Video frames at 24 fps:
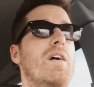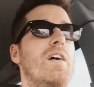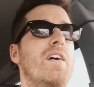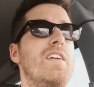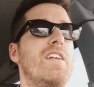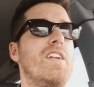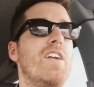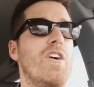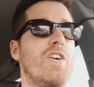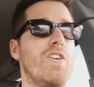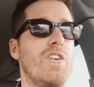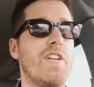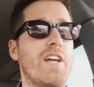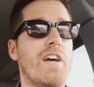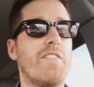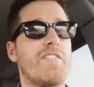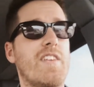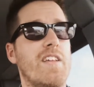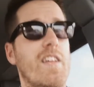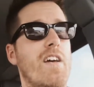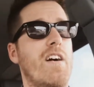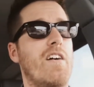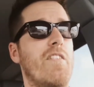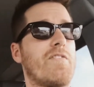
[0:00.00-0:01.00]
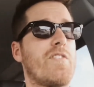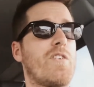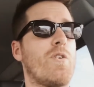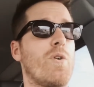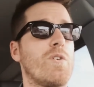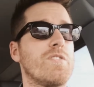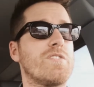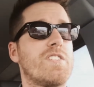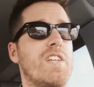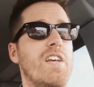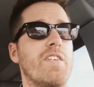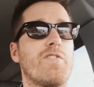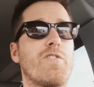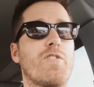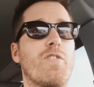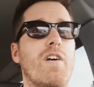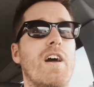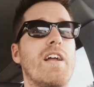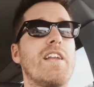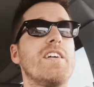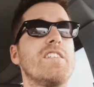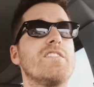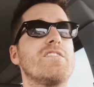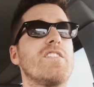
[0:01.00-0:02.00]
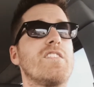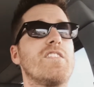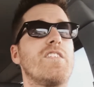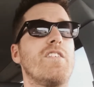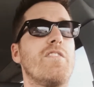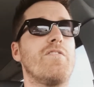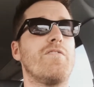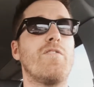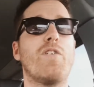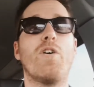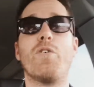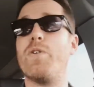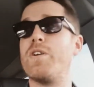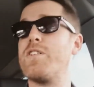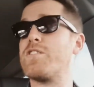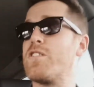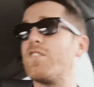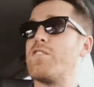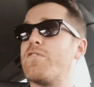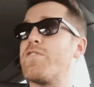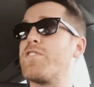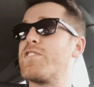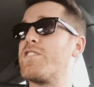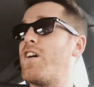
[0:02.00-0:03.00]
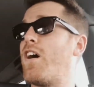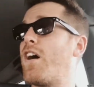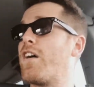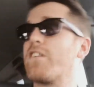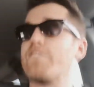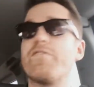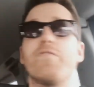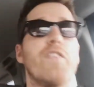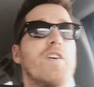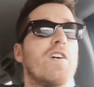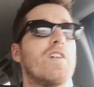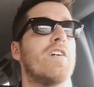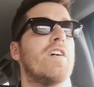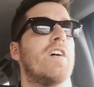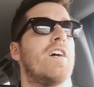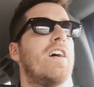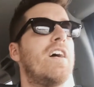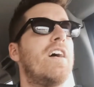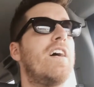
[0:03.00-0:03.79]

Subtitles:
You'd have to, of course, give credit to the original photographer,